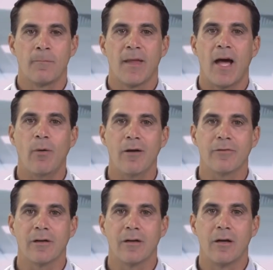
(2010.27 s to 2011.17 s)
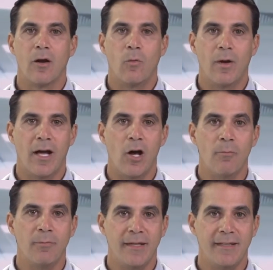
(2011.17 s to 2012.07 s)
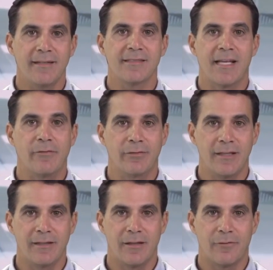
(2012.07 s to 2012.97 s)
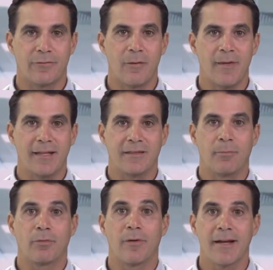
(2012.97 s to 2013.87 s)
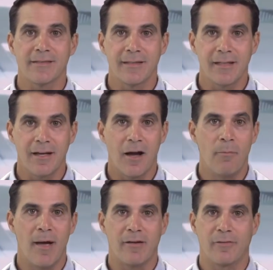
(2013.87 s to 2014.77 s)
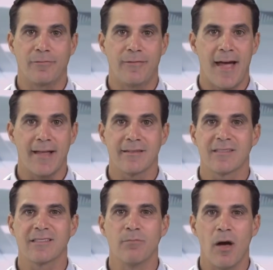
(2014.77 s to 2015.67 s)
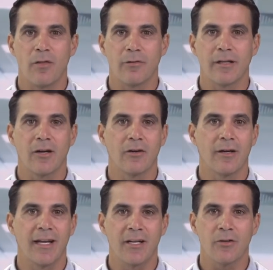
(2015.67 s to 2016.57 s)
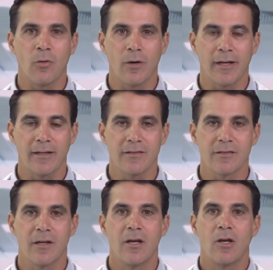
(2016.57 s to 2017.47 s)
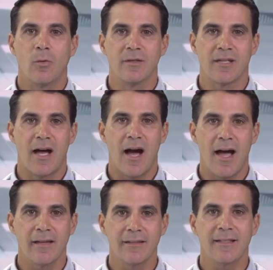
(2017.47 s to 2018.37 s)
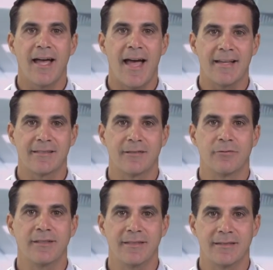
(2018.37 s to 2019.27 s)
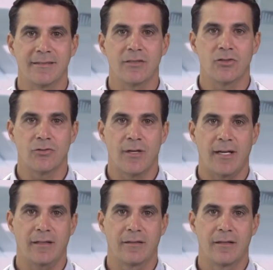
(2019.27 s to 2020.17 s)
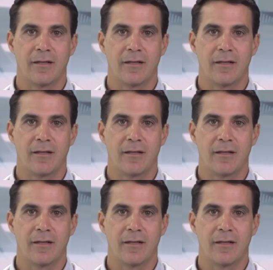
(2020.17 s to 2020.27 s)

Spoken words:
However, what helped me save Linda from that depressing amount of fat smothering her inner organs was a highly acid-resistant strain.